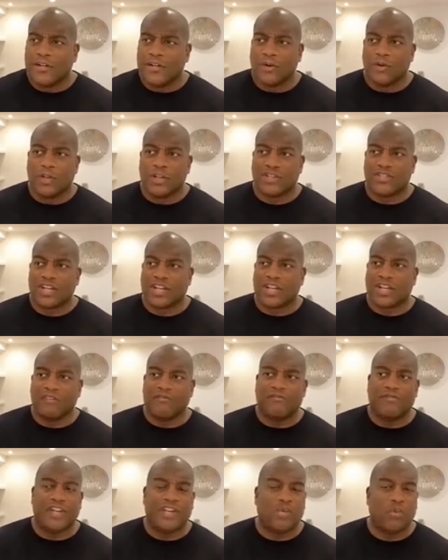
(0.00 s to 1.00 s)
who looks like
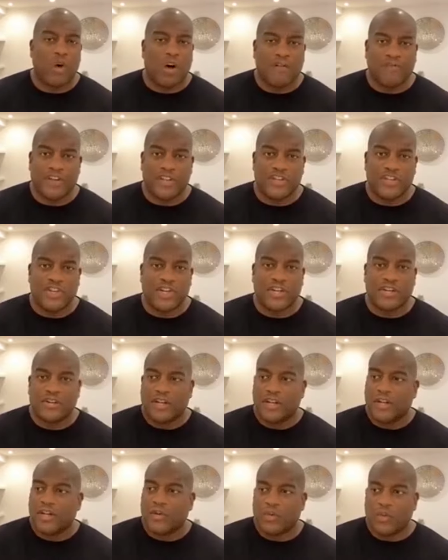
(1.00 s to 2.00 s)
a V12 engine
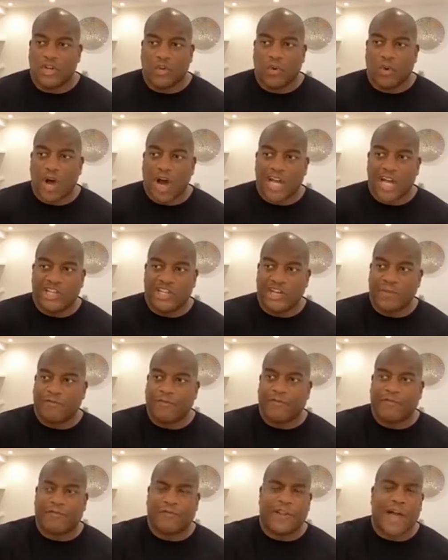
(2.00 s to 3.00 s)
when you watch him
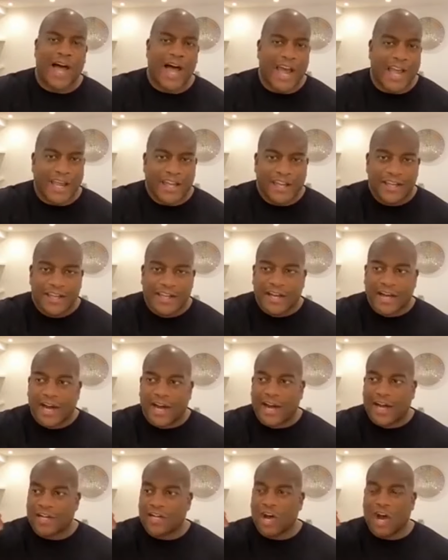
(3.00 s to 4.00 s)
fly.
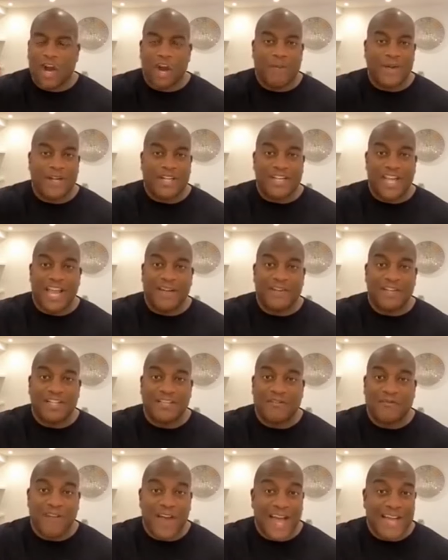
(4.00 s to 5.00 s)
Uh, Connor McDavid
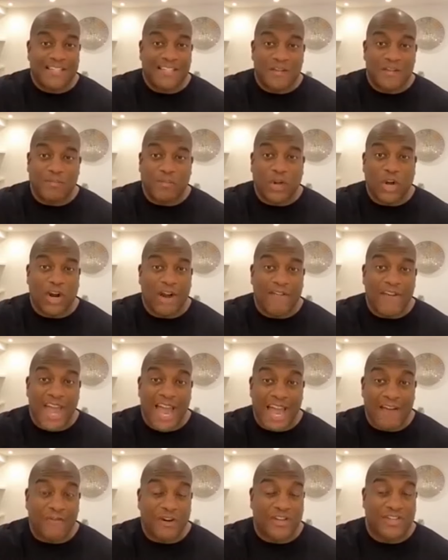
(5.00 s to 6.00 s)
is the fastest player I've
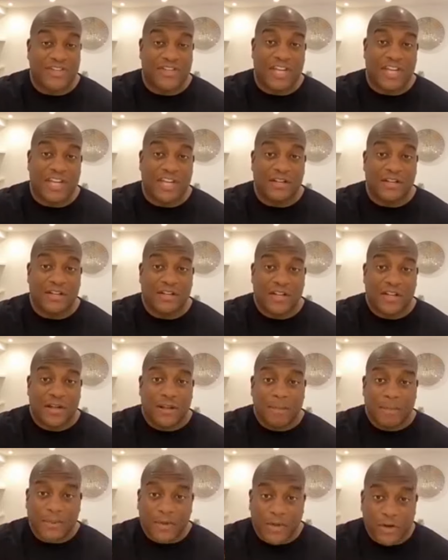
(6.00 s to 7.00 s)
ever seen,
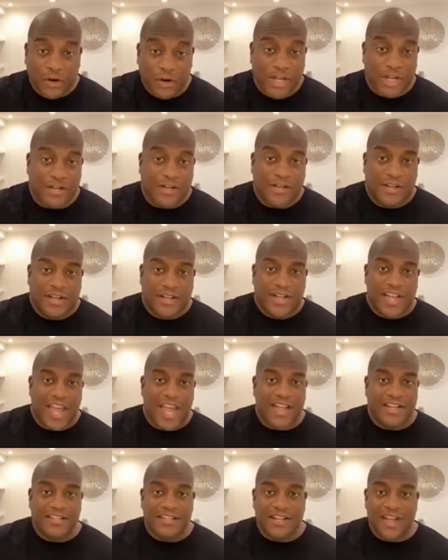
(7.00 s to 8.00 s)
period,
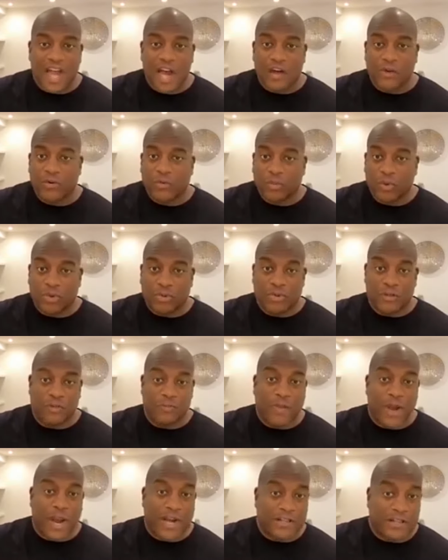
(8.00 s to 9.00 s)
hands down. With
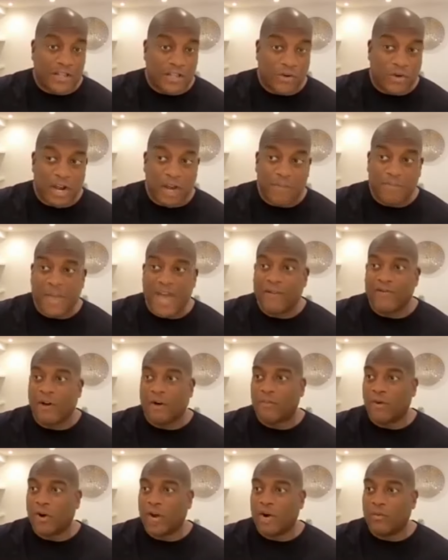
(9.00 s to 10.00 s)
respect to the great
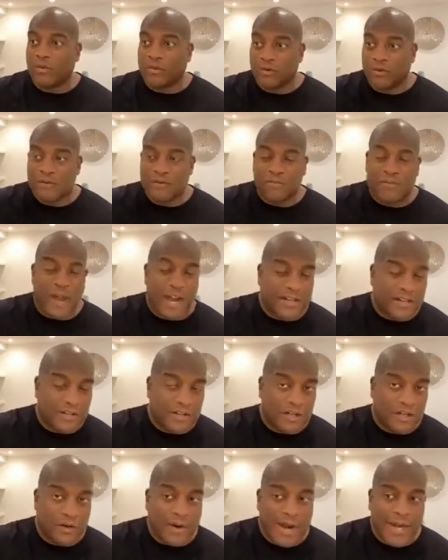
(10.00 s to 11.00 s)
Pavel Bure, with respect to
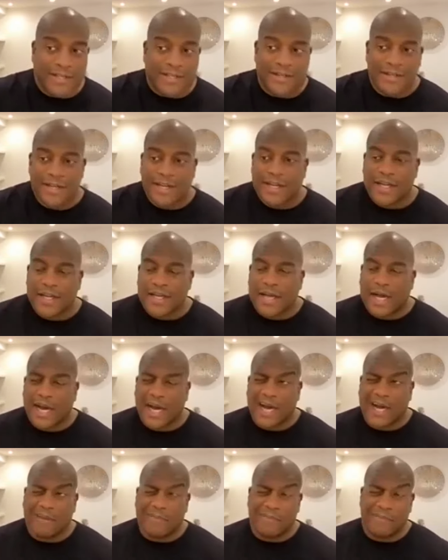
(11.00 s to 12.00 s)
the great
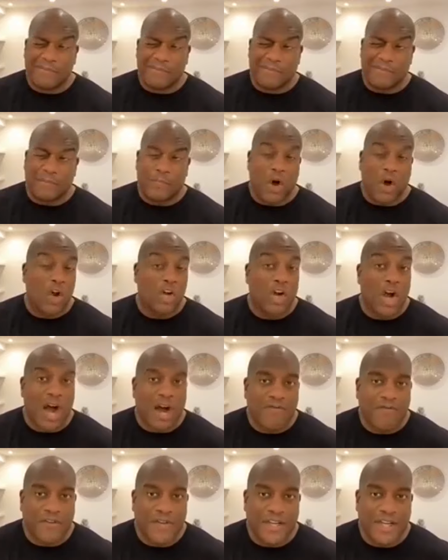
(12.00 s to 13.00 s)
um, Paul
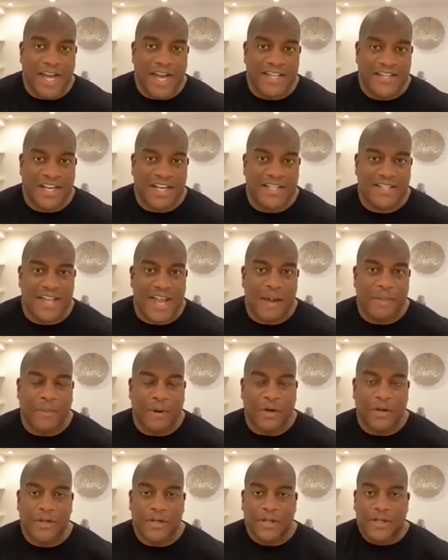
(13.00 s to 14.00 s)
Coffey, as an
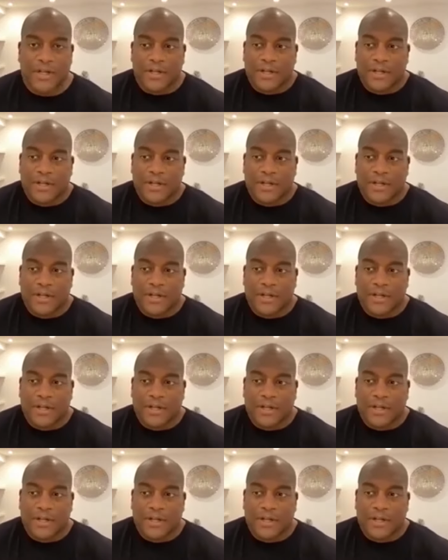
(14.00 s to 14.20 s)
example,